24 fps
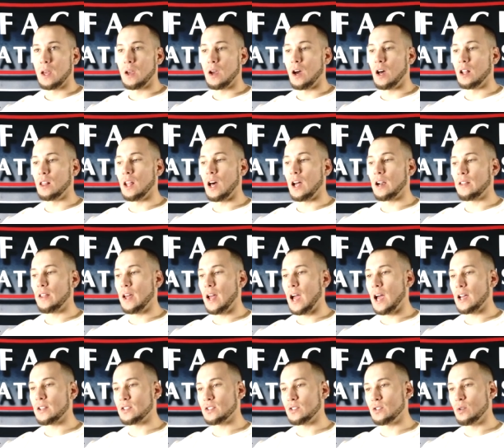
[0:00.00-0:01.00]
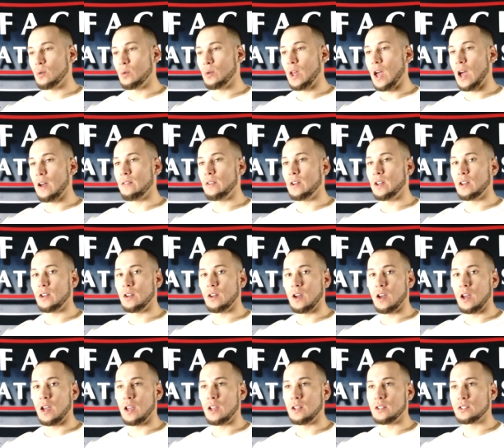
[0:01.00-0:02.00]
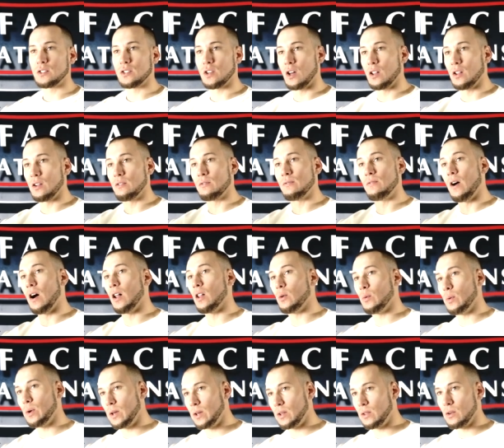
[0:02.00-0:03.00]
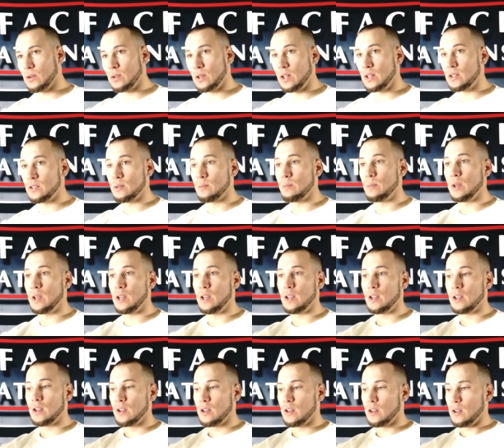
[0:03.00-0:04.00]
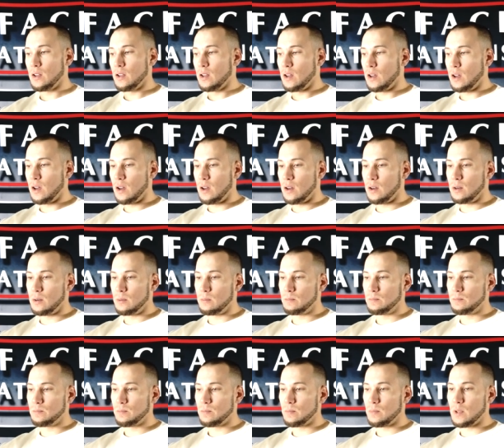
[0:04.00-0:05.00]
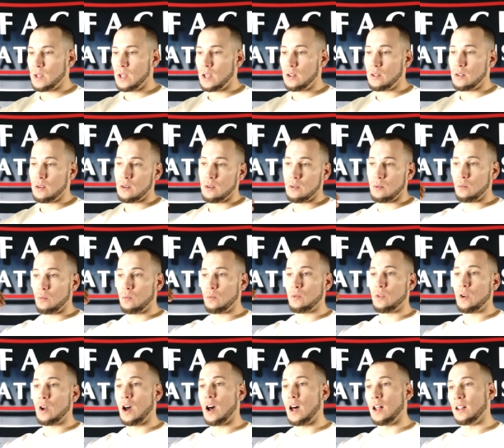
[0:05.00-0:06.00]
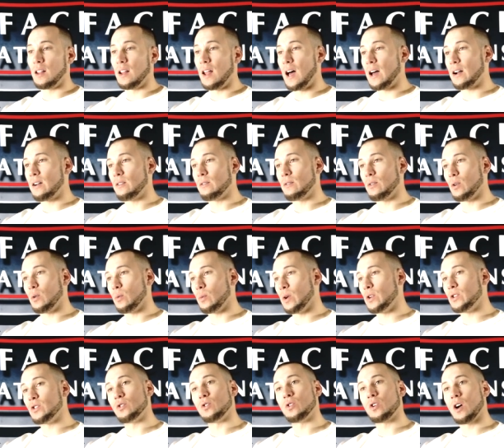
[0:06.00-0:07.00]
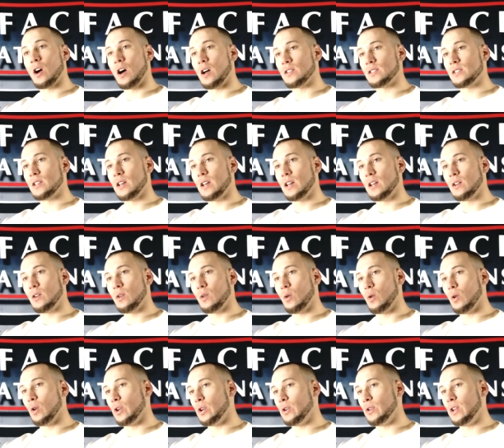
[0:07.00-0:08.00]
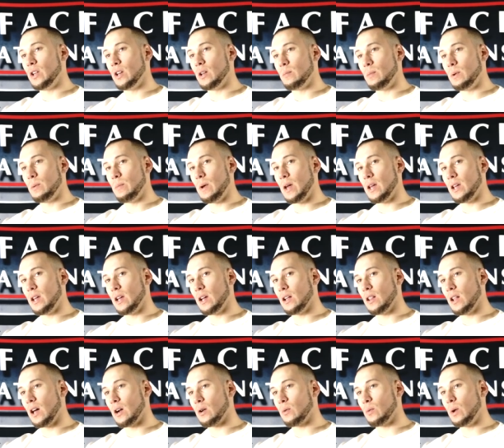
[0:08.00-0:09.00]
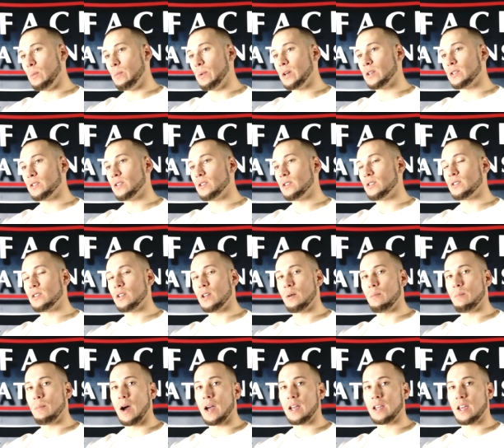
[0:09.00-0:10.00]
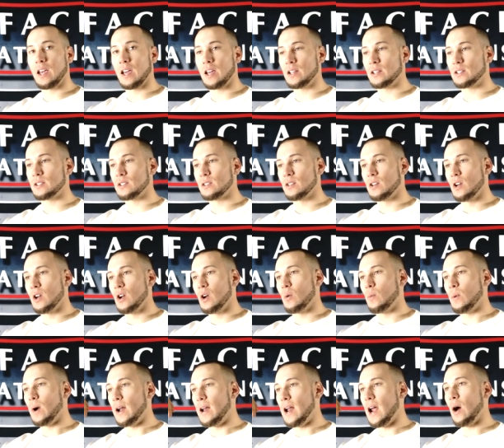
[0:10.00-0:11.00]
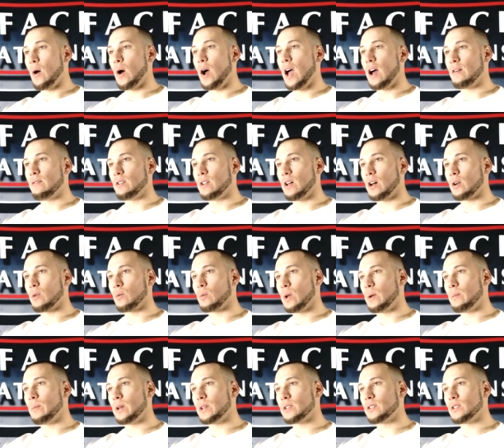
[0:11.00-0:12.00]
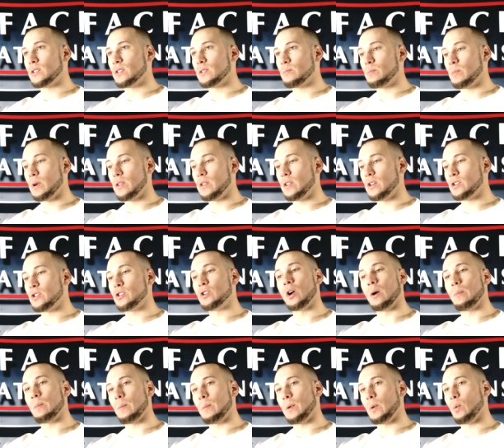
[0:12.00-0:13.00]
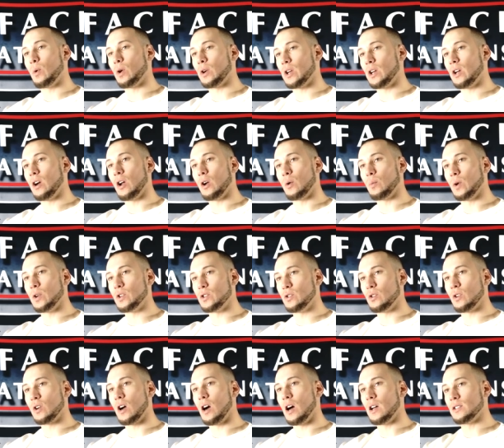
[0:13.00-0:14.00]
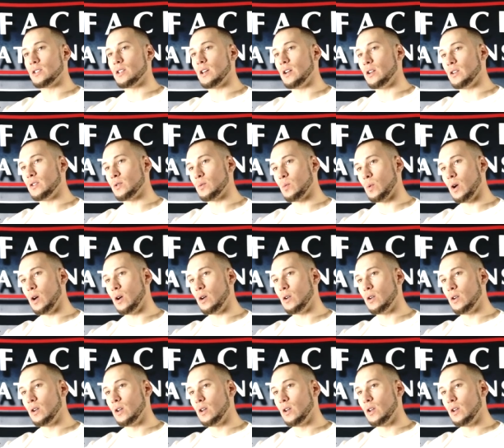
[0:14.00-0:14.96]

A lot of that has to do with having a solid following. There needs to be um, either a lot of original content or you need to be making a lot of remixes. In my case, Right now, I have a lot of remixes, but this year I'm going to be working on original content as well.